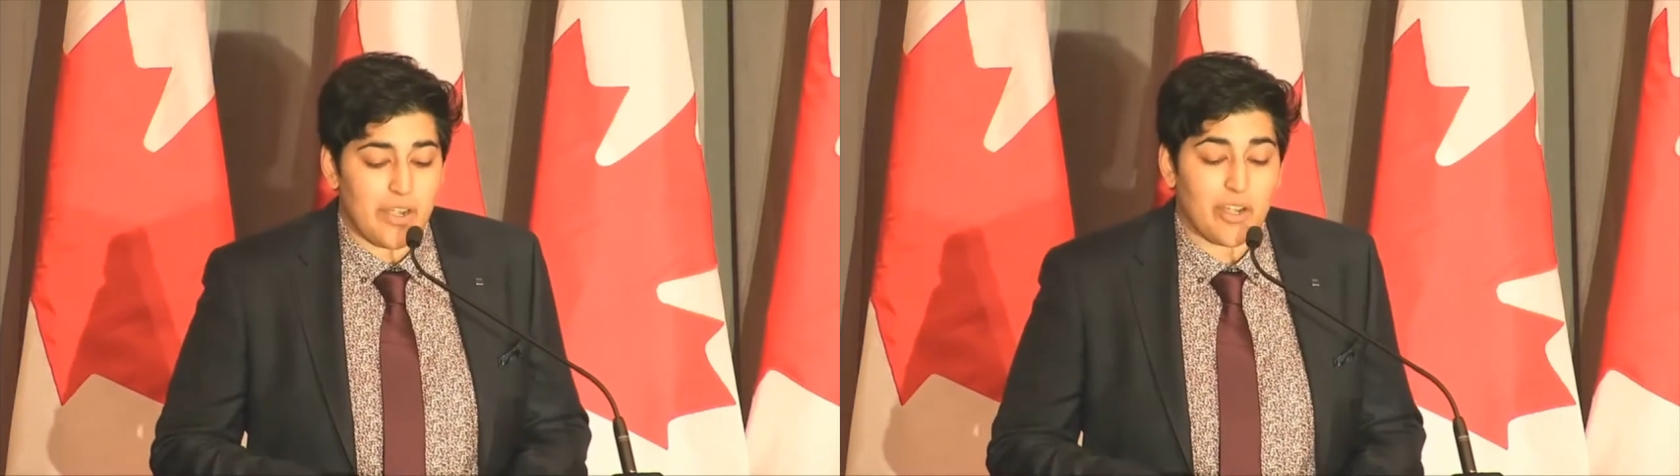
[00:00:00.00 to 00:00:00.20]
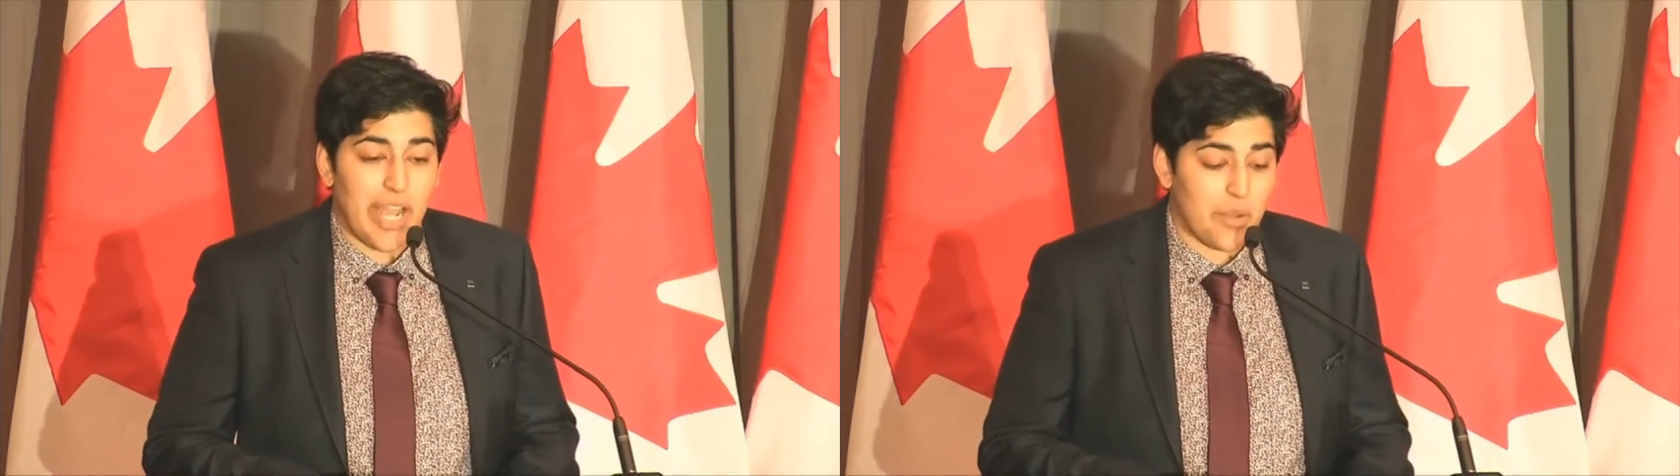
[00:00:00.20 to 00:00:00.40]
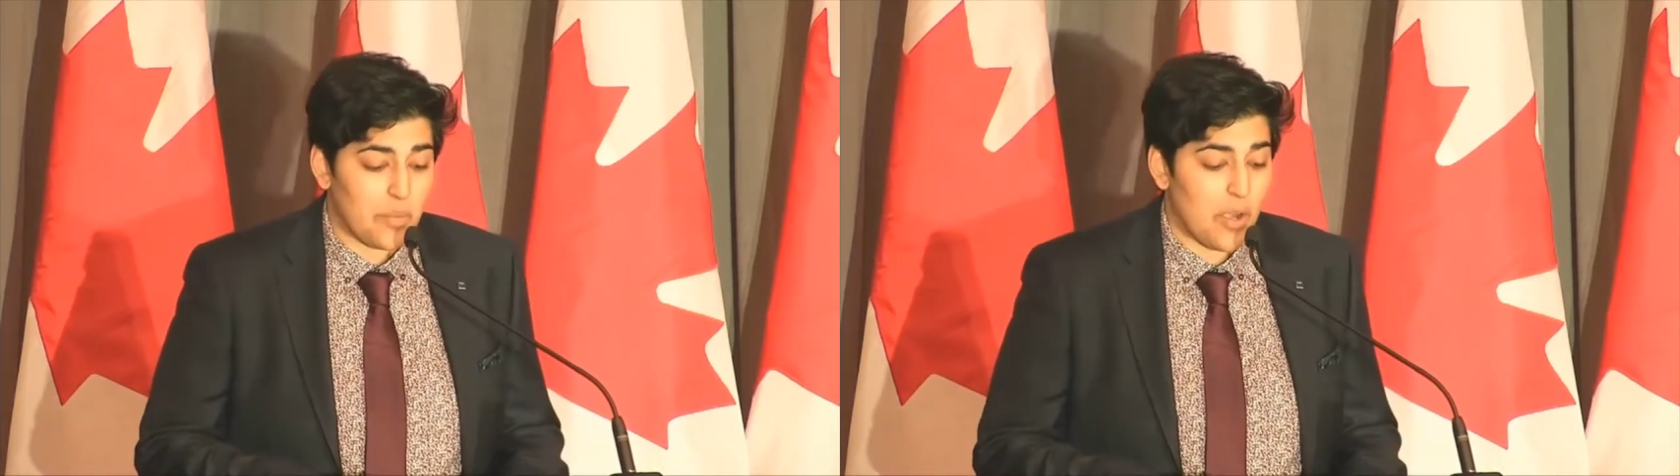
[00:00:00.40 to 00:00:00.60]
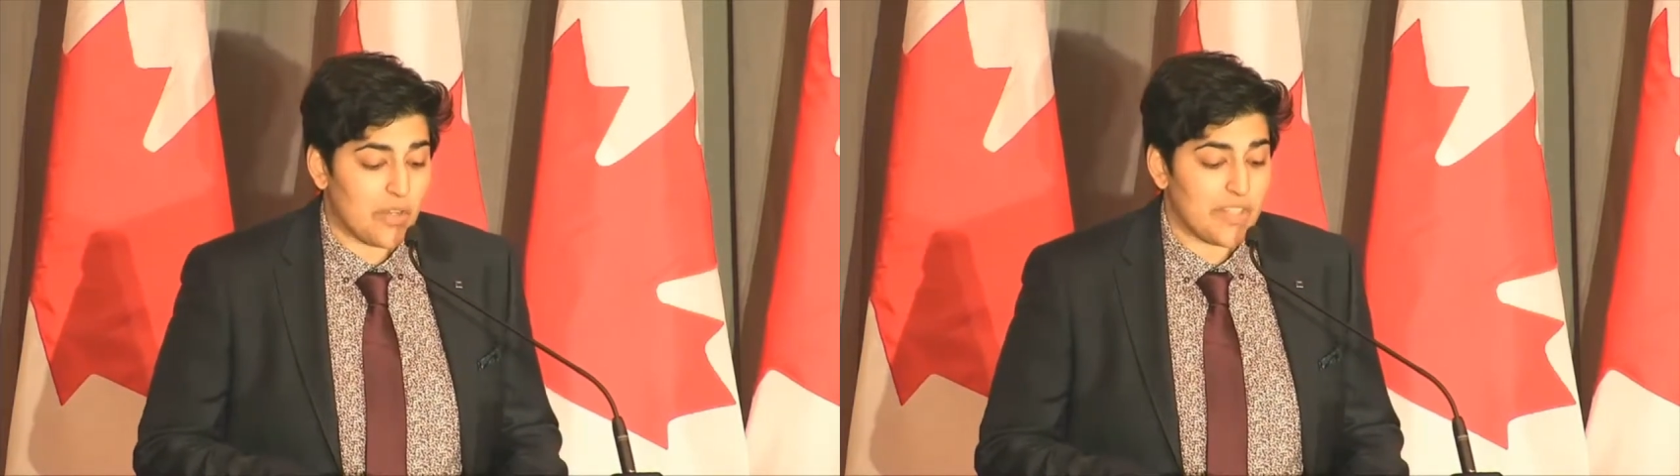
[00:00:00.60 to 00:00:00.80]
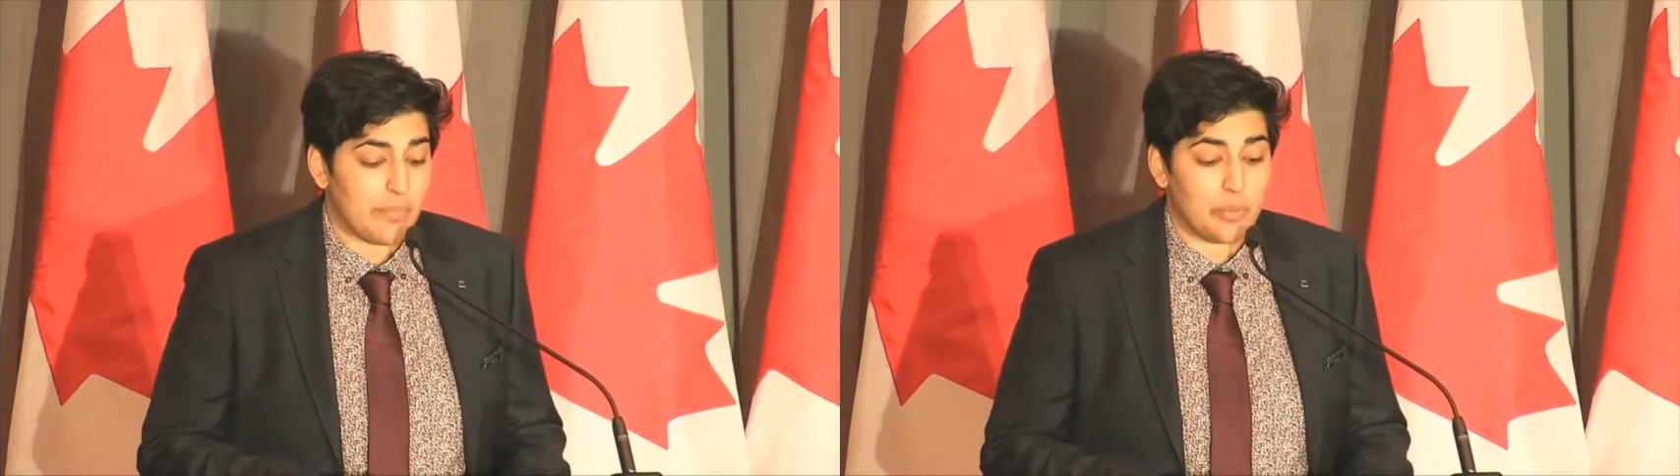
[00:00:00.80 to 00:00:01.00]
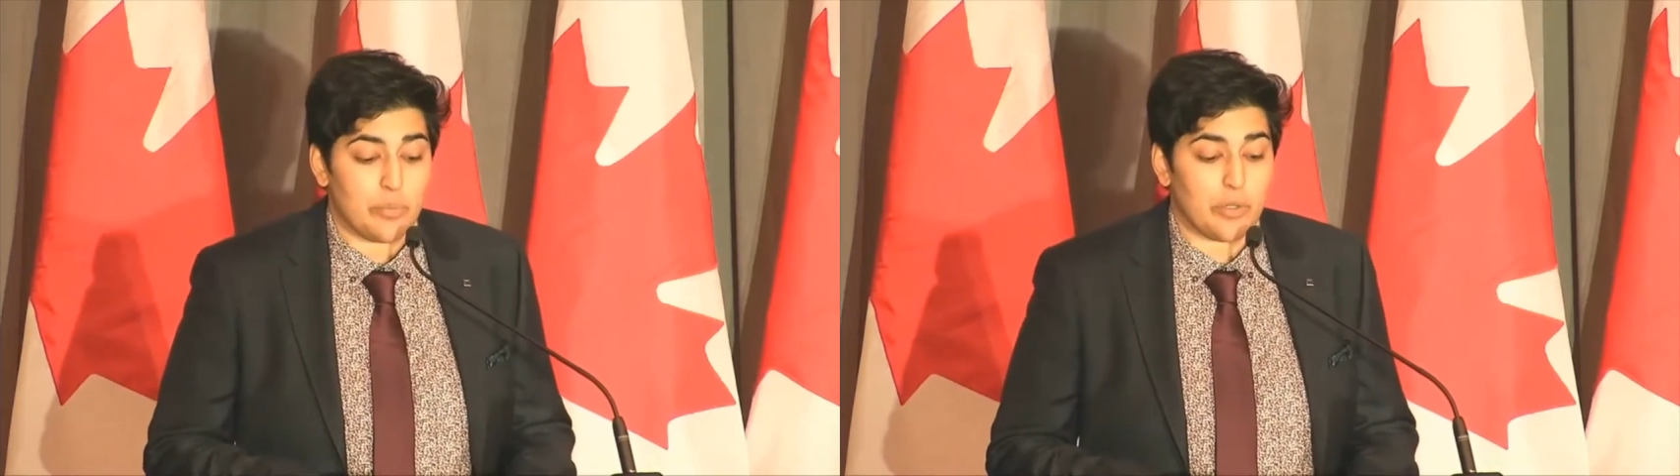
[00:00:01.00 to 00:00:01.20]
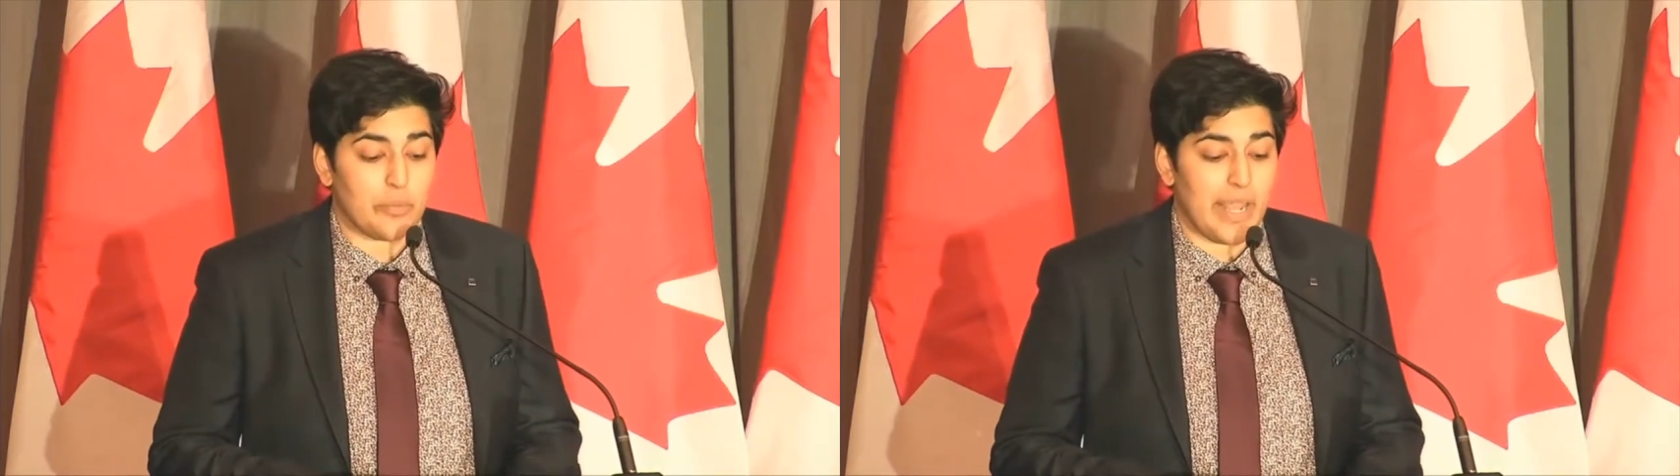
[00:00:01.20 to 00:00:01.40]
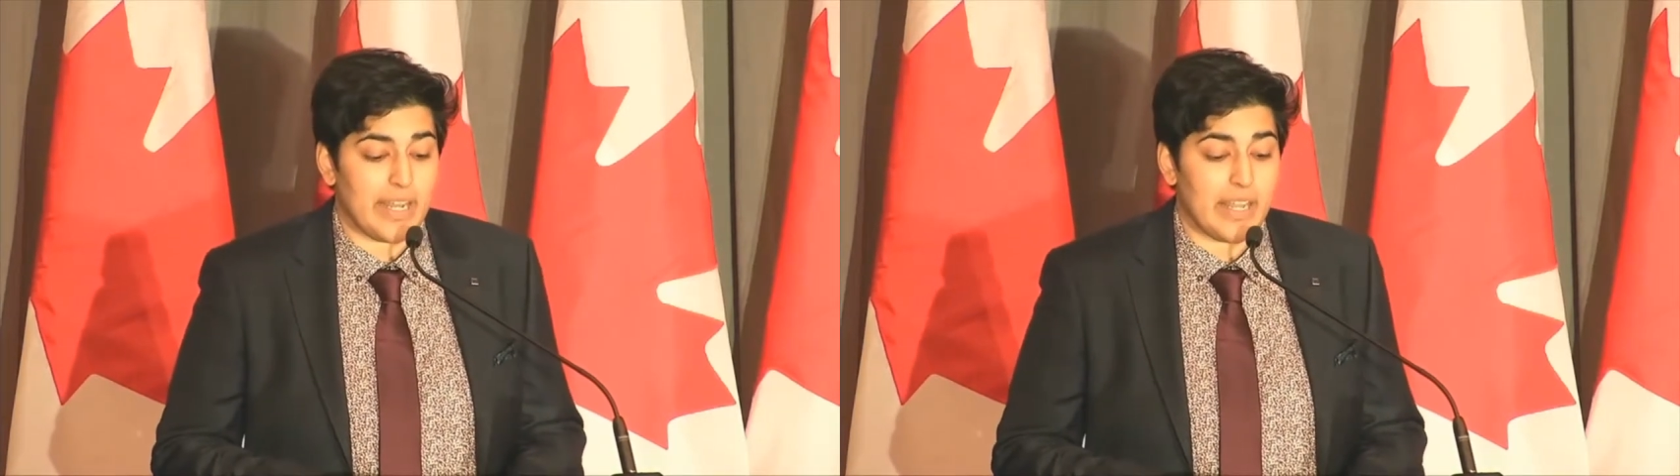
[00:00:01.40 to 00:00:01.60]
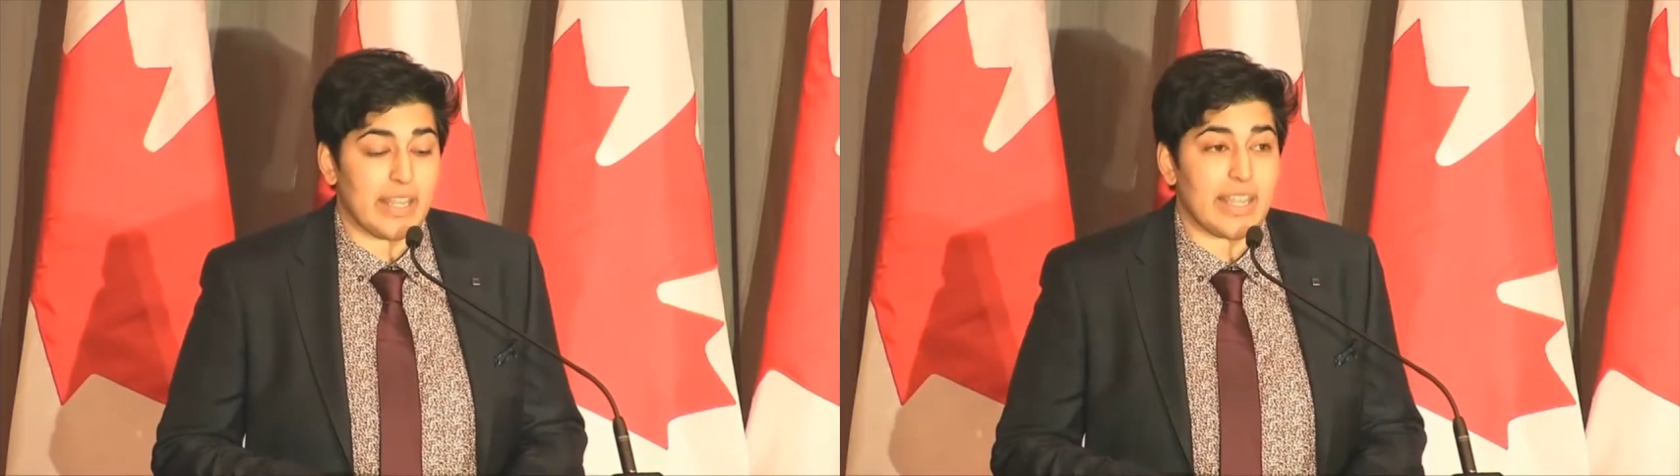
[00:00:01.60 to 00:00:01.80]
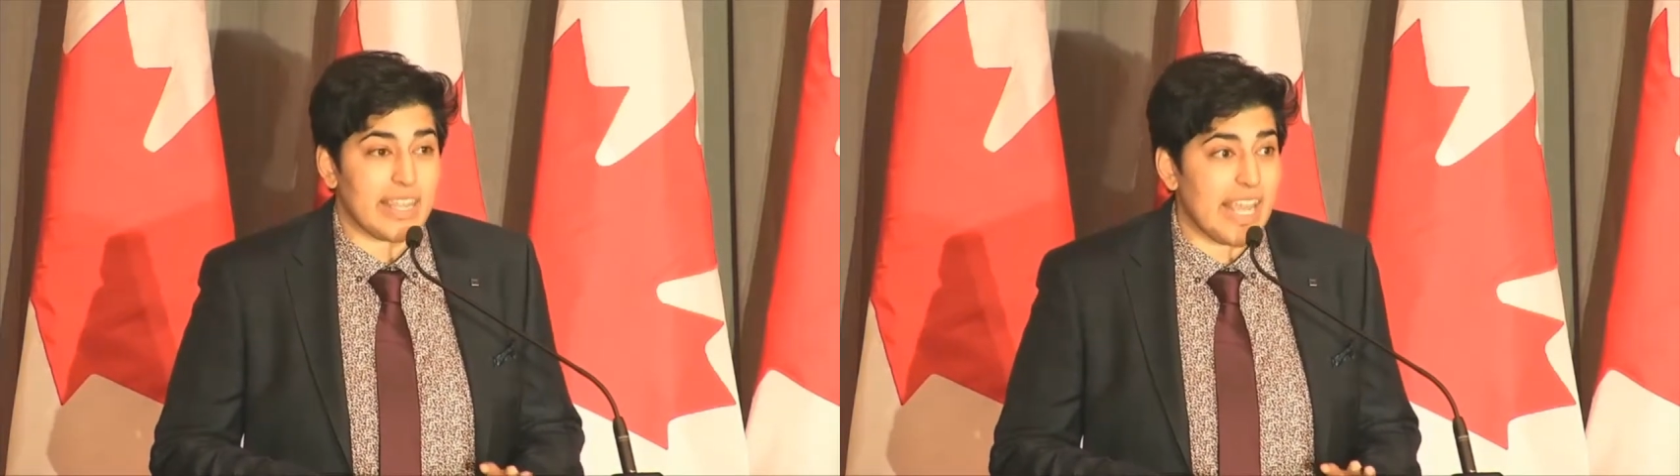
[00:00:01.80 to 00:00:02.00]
and our counterparts at Bloomberg Beta,